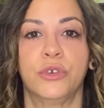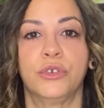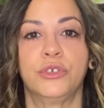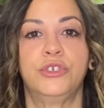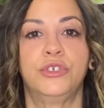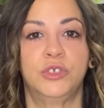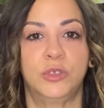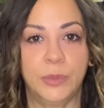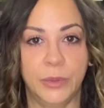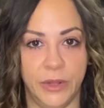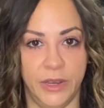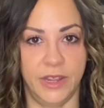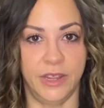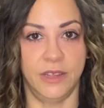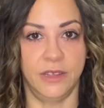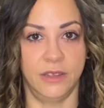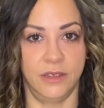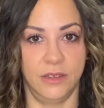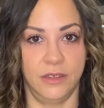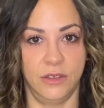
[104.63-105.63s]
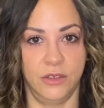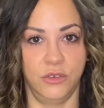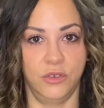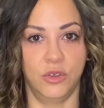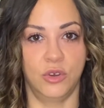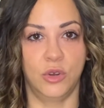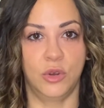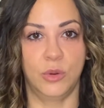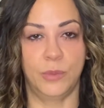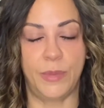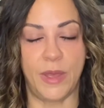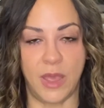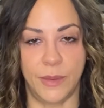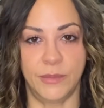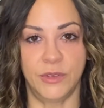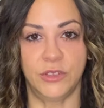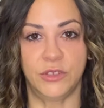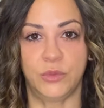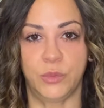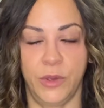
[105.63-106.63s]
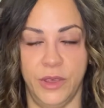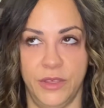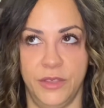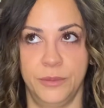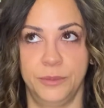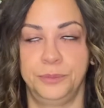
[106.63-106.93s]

splitting your payments with.